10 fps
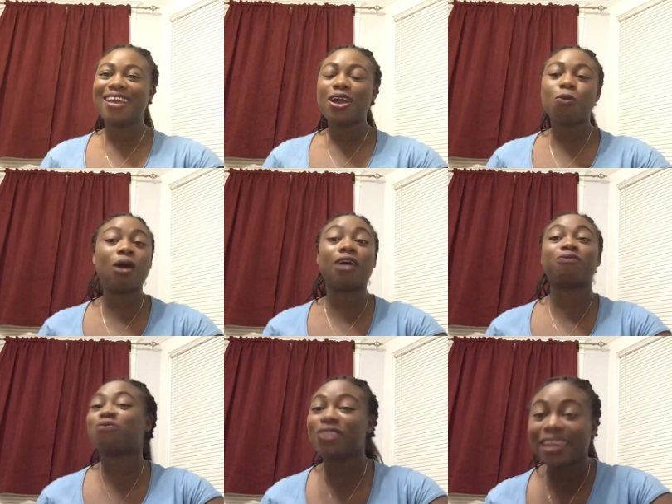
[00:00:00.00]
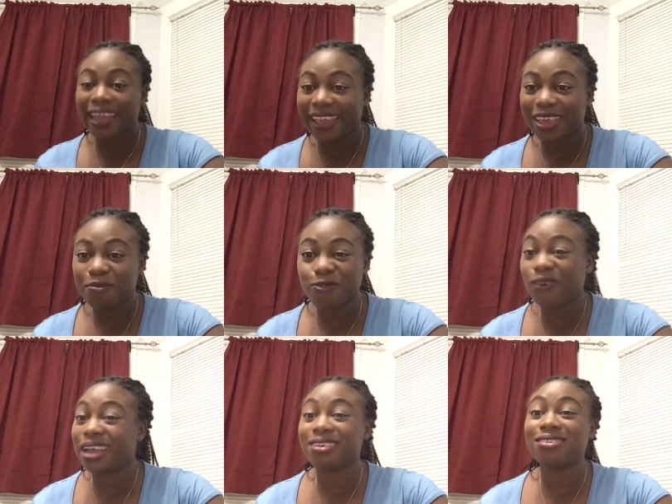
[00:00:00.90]
Go and feel like before
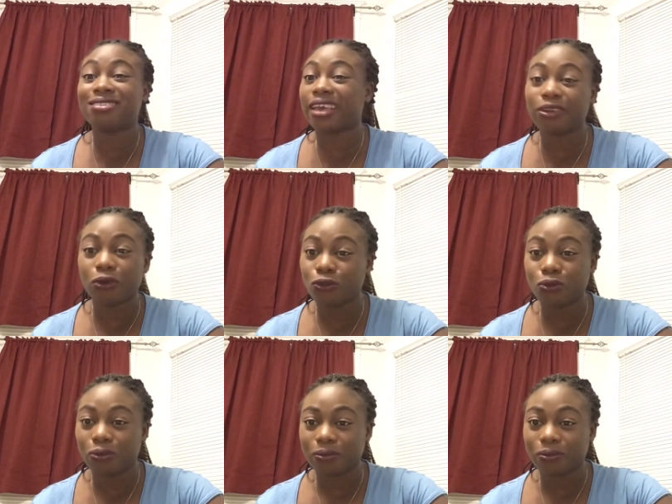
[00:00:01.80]
I descend on you.